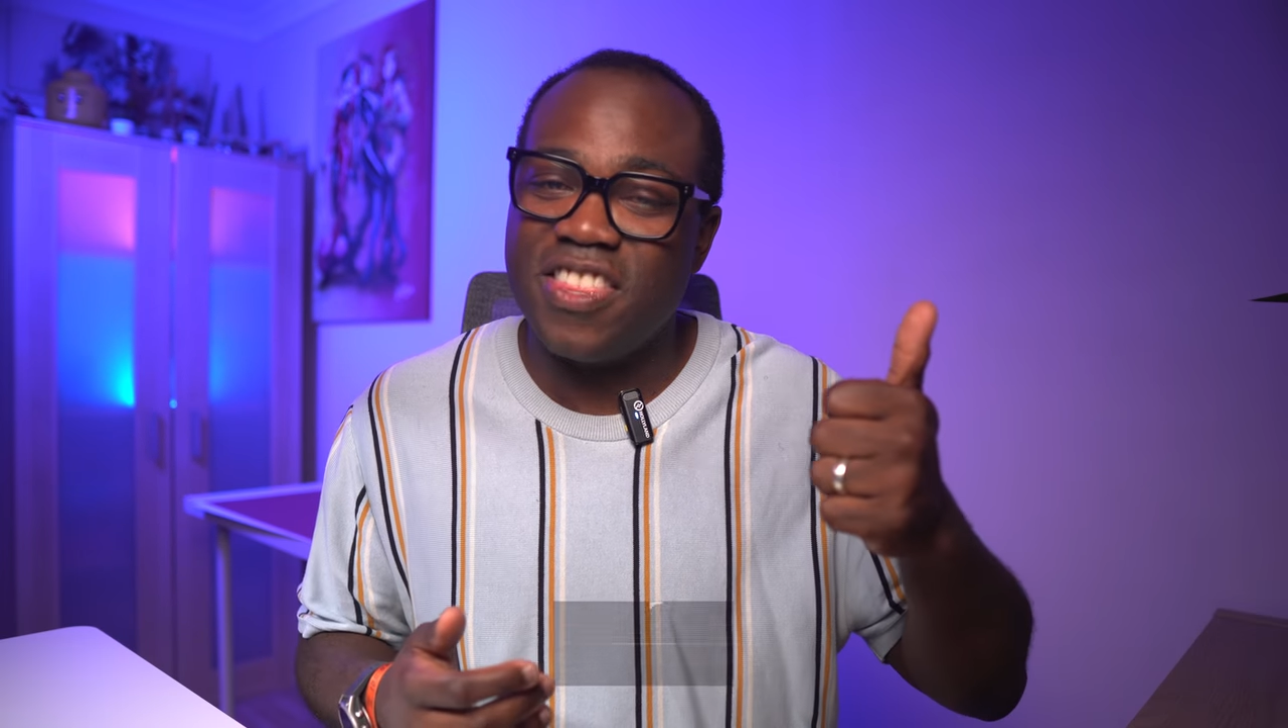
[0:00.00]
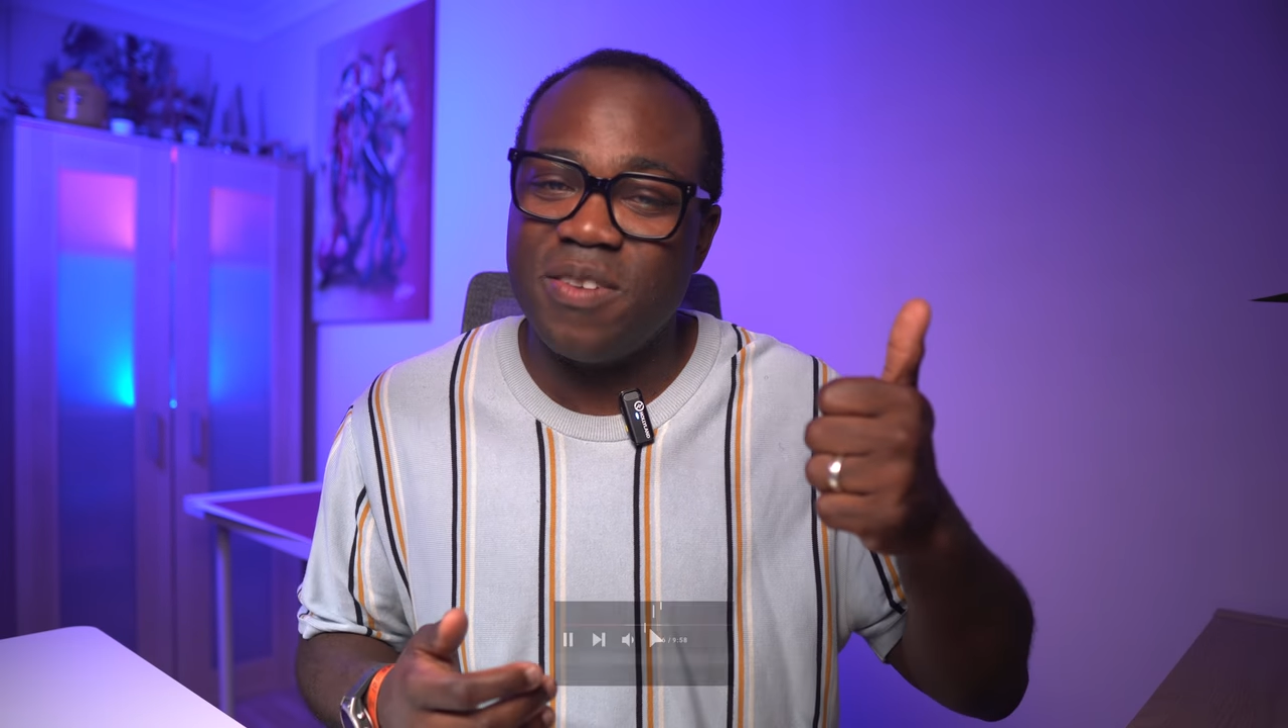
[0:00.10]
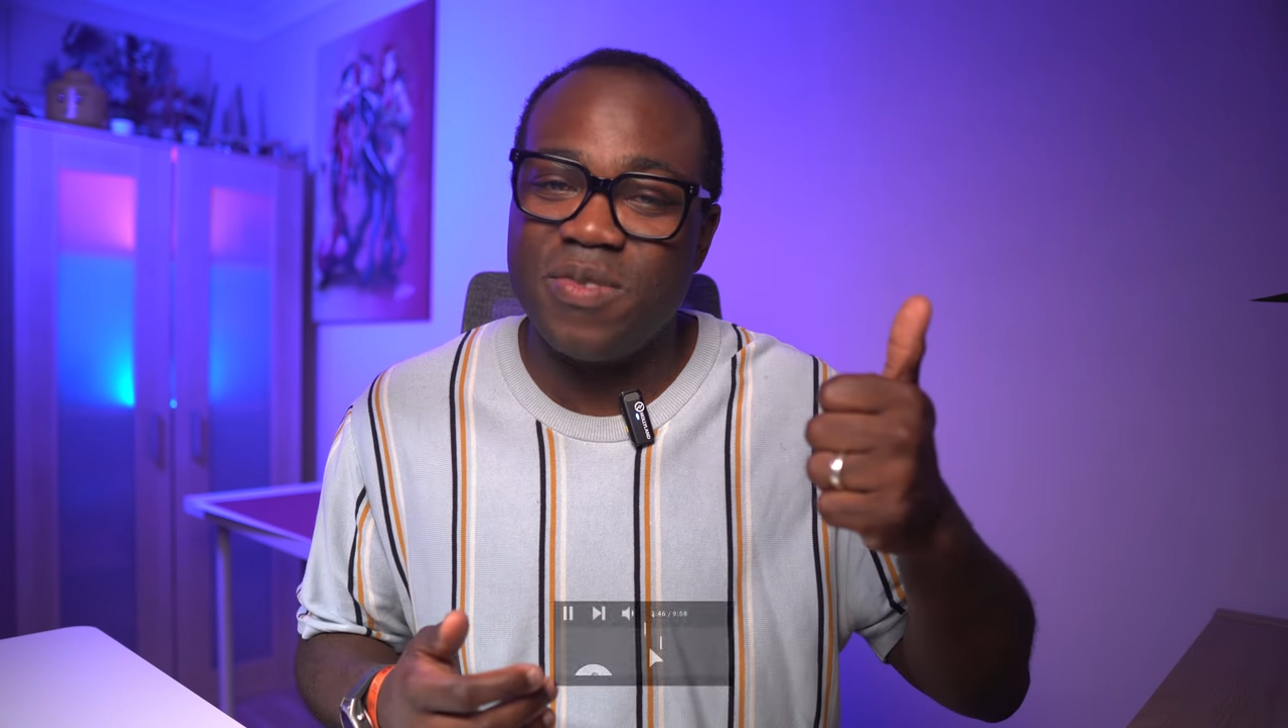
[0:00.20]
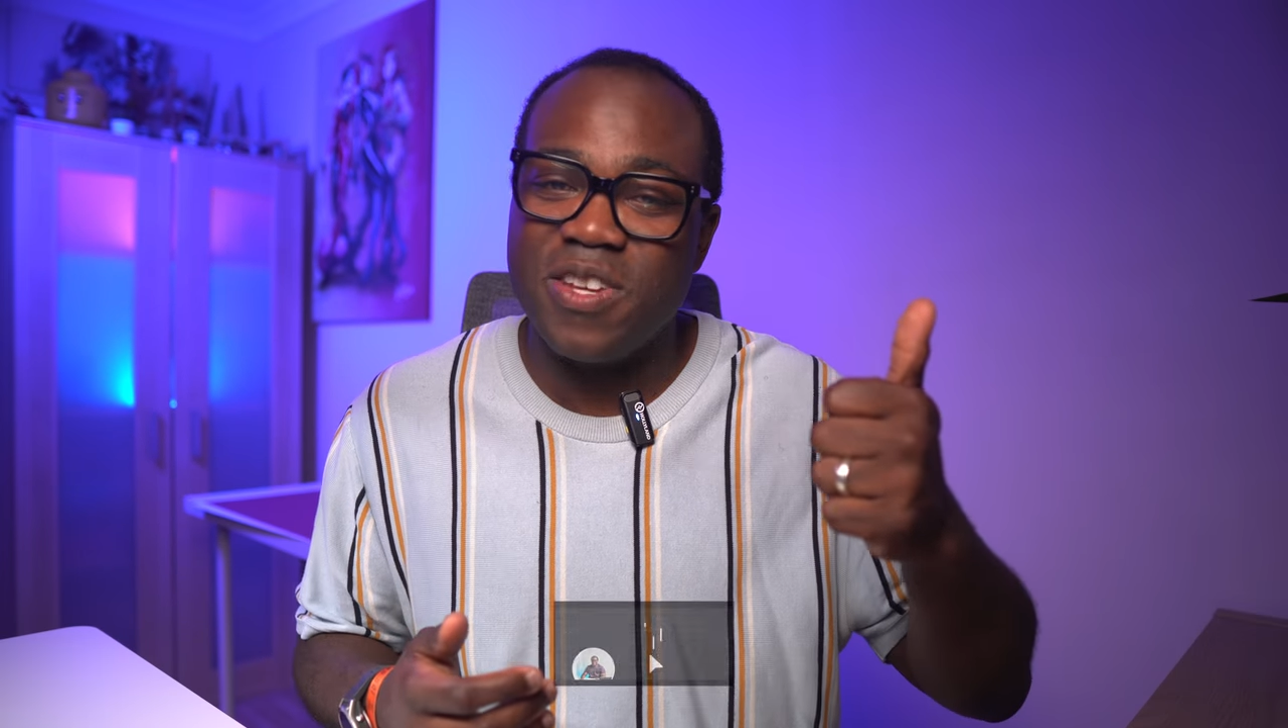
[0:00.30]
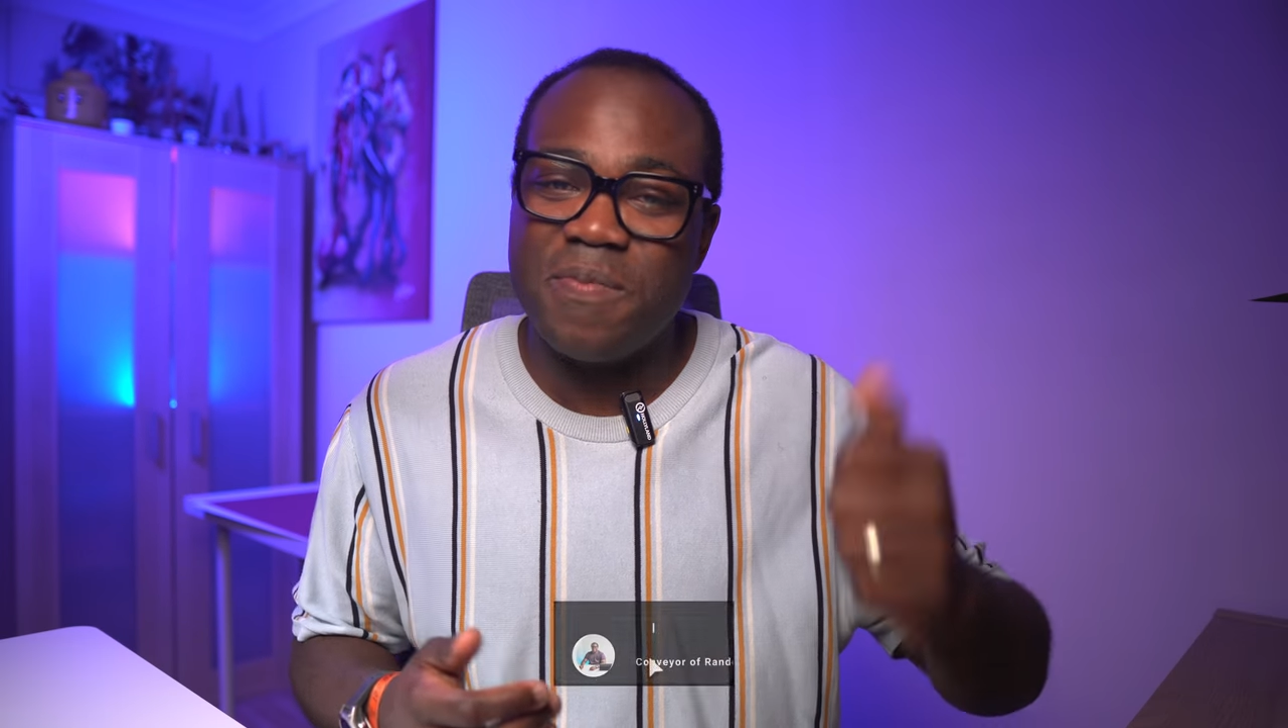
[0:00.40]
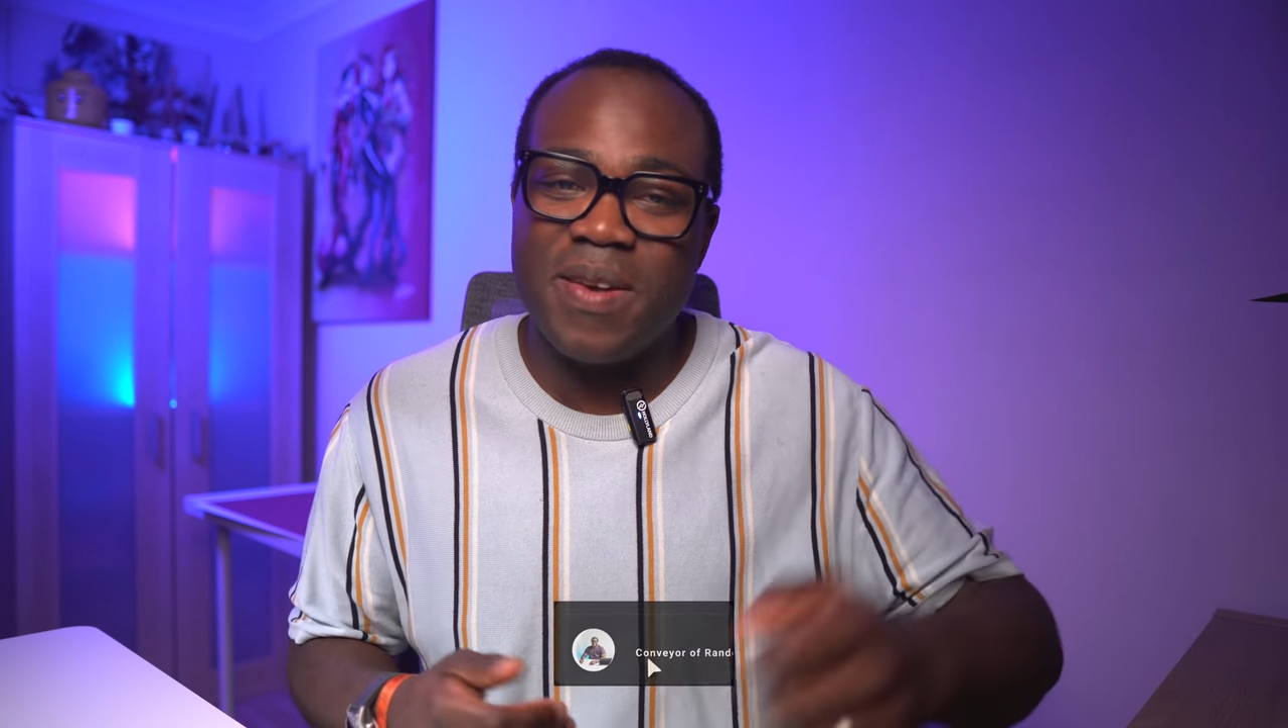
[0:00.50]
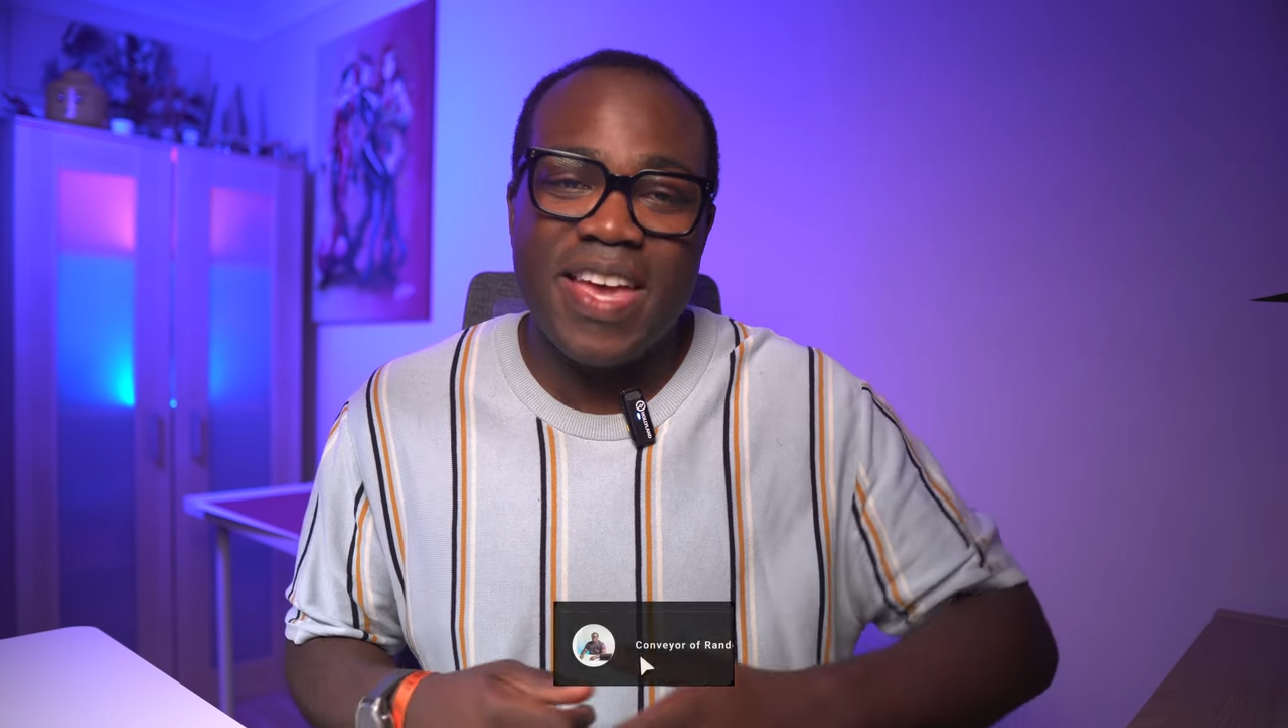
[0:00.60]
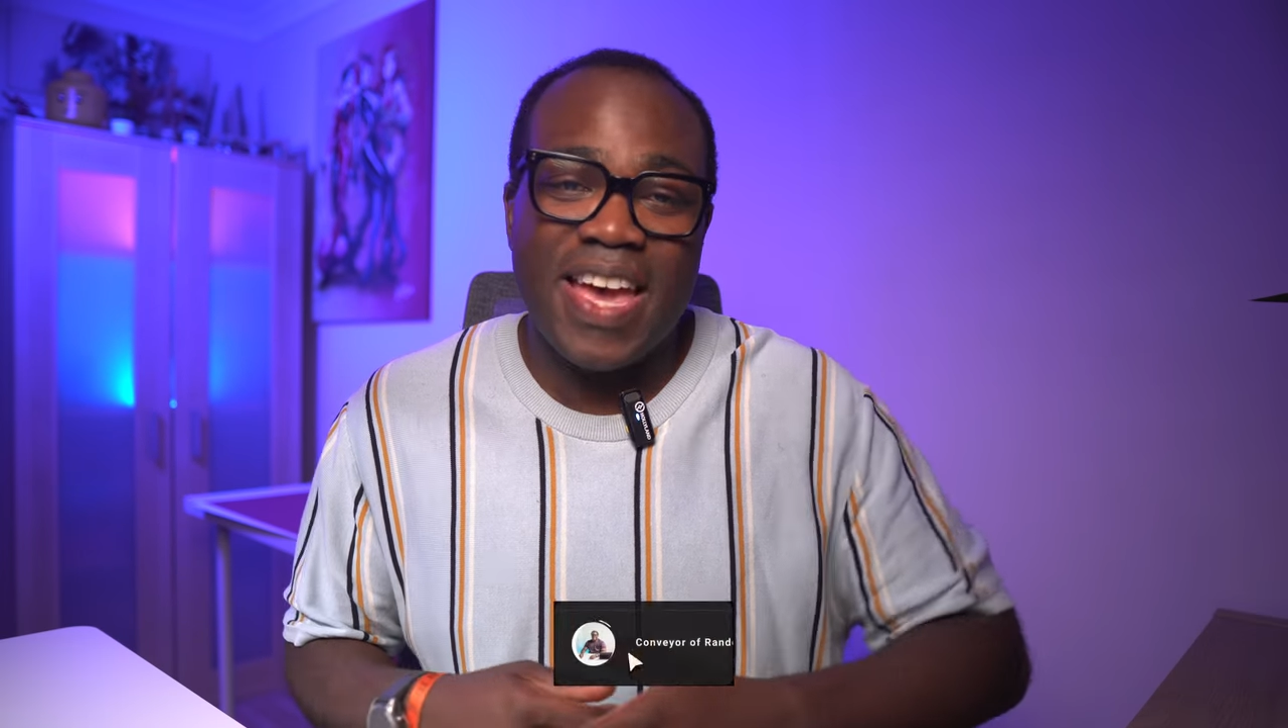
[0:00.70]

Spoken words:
thumbs up